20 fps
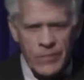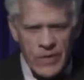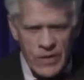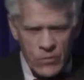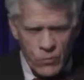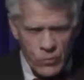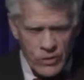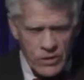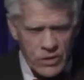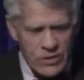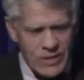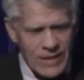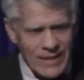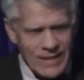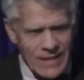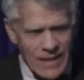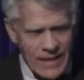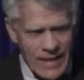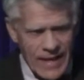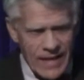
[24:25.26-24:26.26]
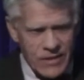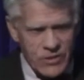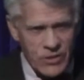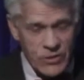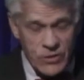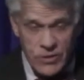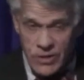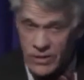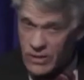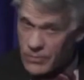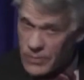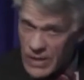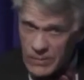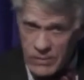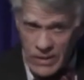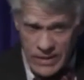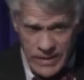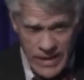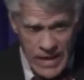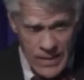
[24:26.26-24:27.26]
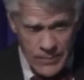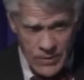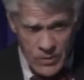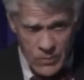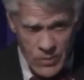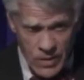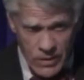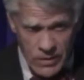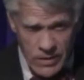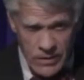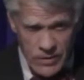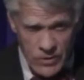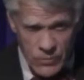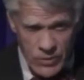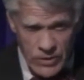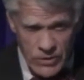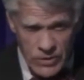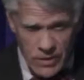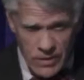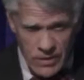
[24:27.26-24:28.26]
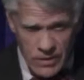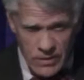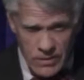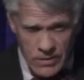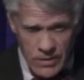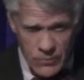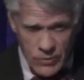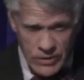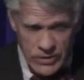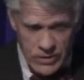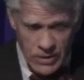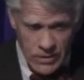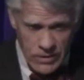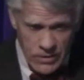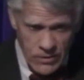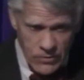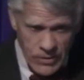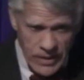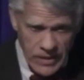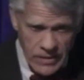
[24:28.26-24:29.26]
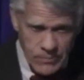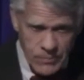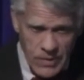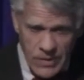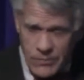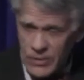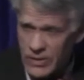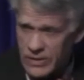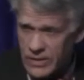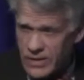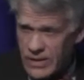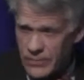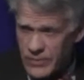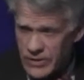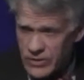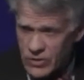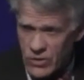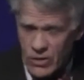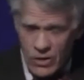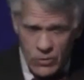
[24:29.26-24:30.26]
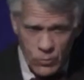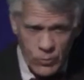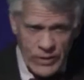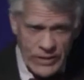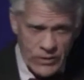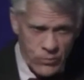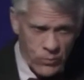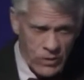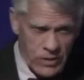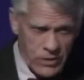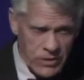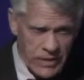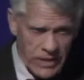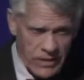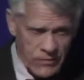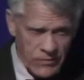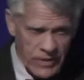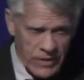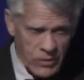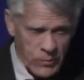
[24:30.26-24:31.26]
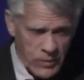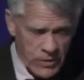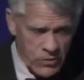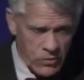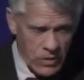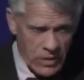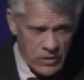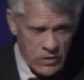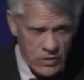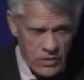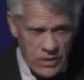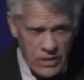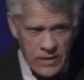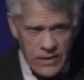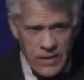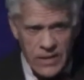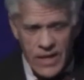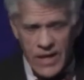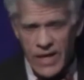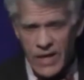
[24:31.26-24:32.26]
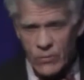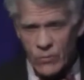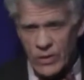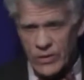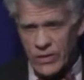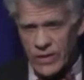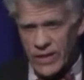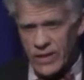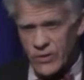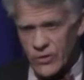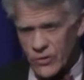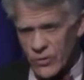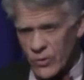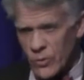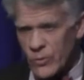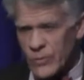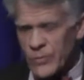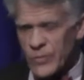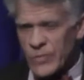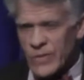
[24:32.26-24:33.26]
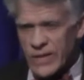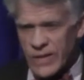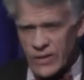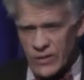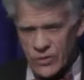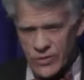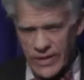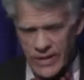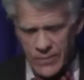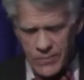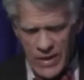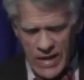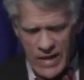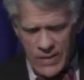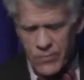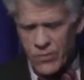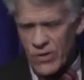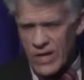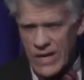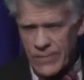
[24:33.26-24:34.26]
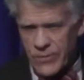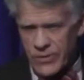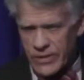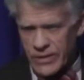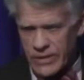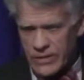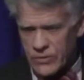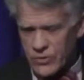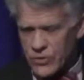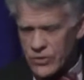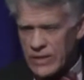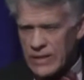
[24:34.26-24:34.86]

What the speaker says: real estate got access to the public capital markets, and we started creating public companies called REITs, real estate investment trusts. And what they do is they buy properties,